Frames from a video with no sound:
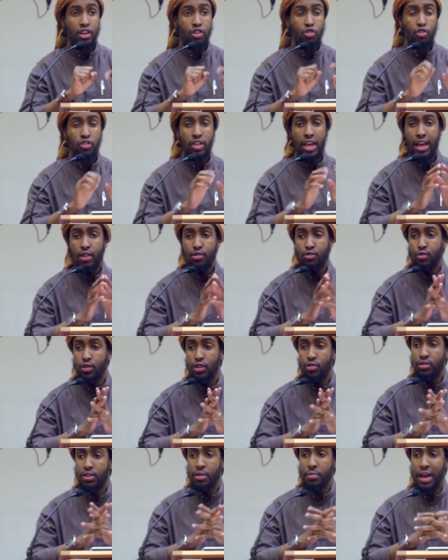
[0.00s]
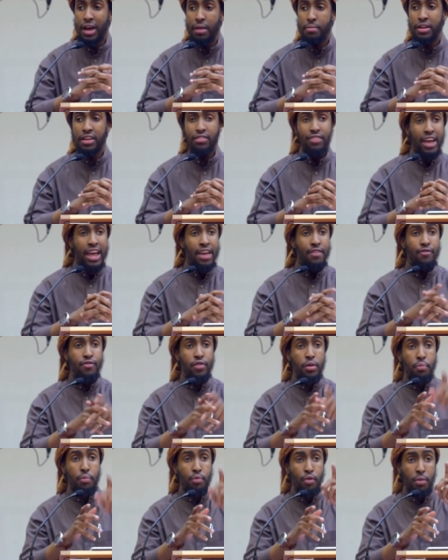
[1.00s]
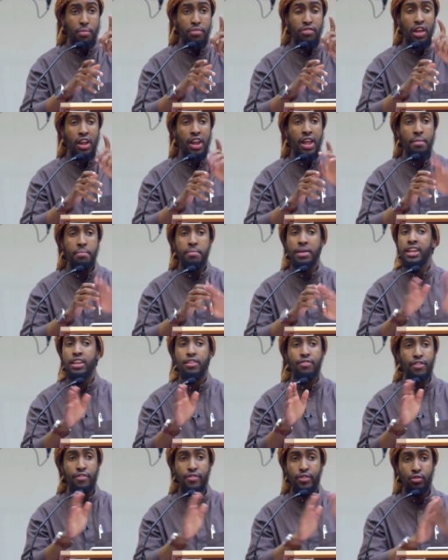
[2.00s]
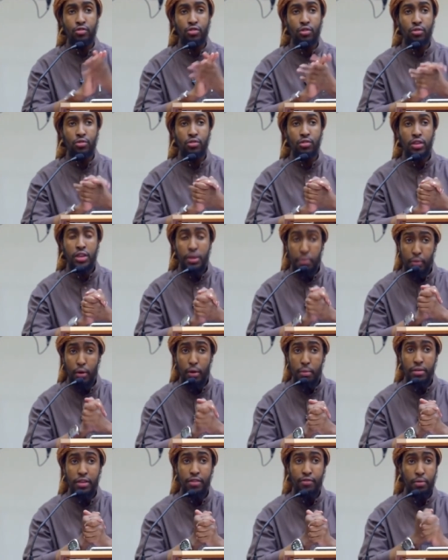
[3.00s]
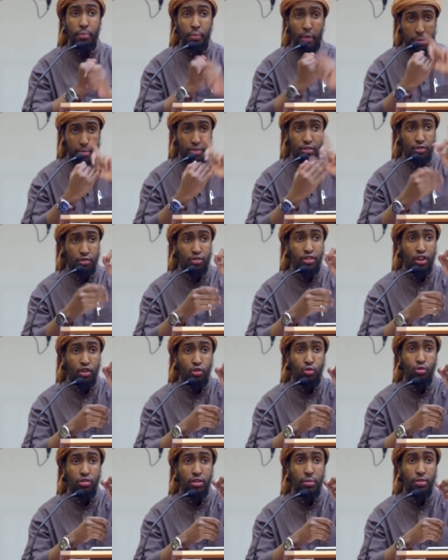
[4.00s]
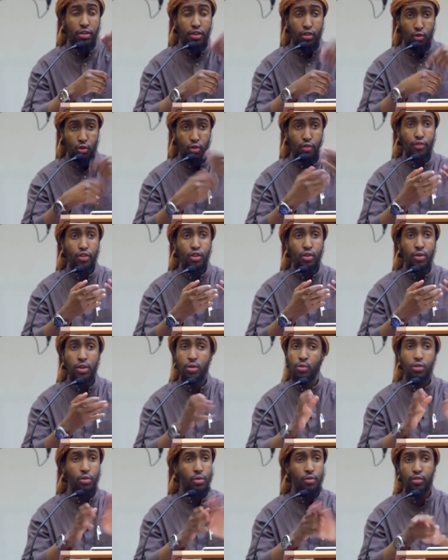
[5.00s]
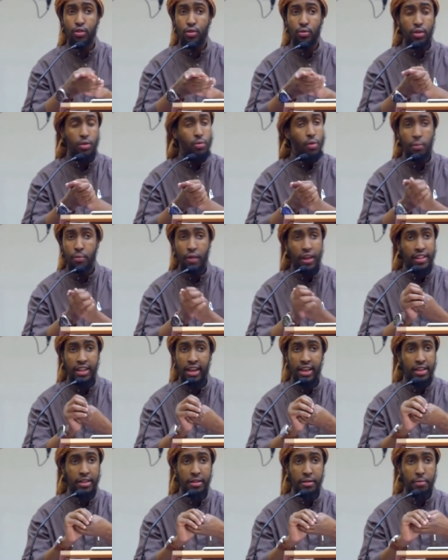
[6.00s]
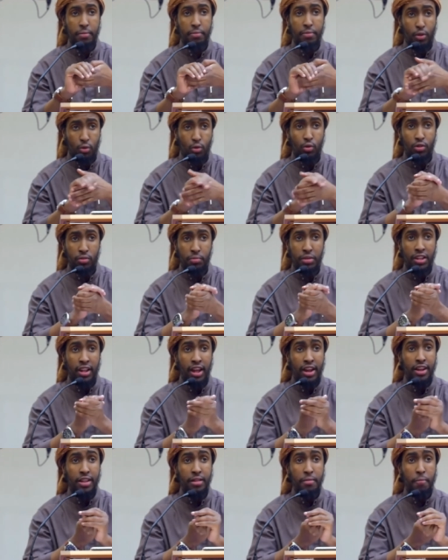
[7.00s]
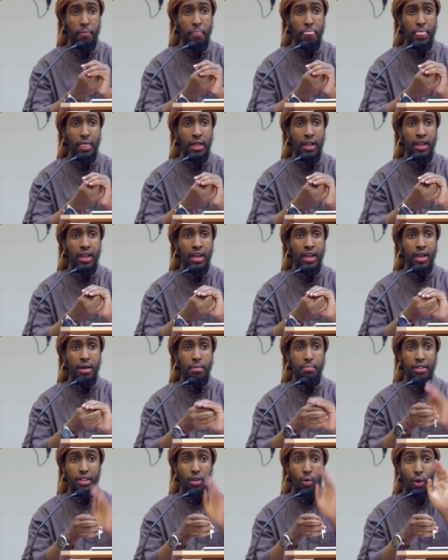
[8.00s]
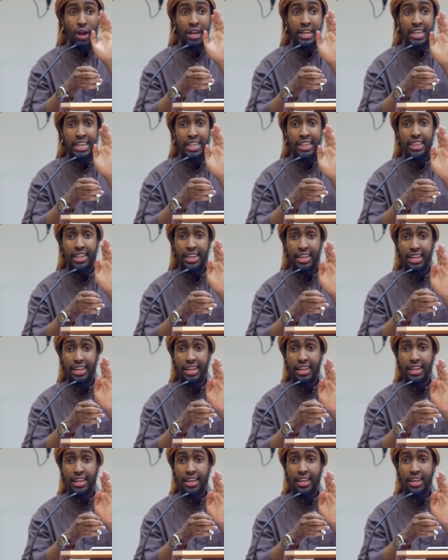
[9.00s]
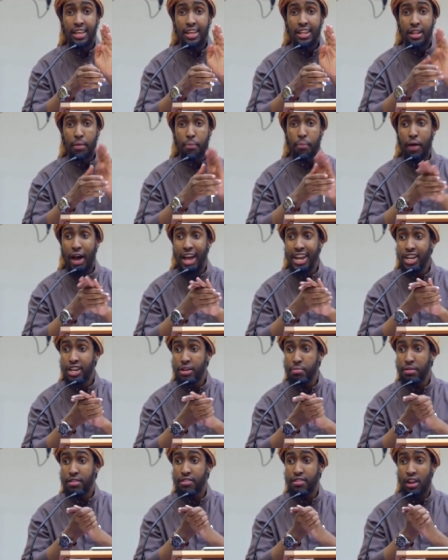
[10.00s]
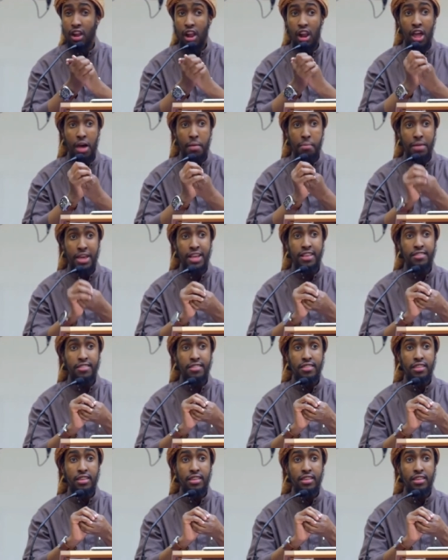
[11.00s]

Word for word: so the Ahlul Sunnah Jama'ah believe every promise Allah made, He fulfills those. He prom- if He promises He's going to do something good for you, He will do it for you. He won't break that. It will always be done. But the wa'id, the punishments that Allah makes,